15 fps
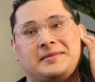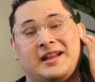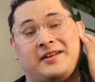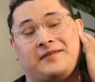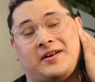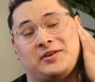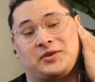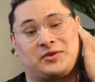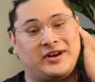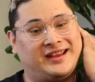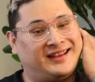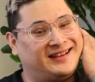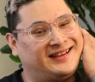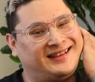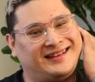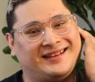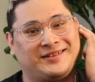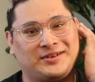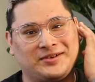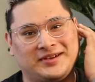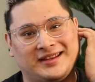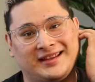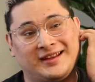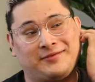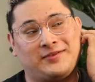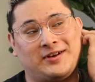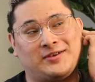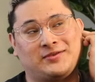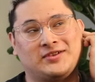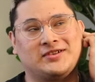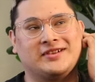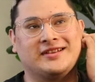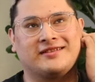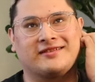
It felt great. it felt really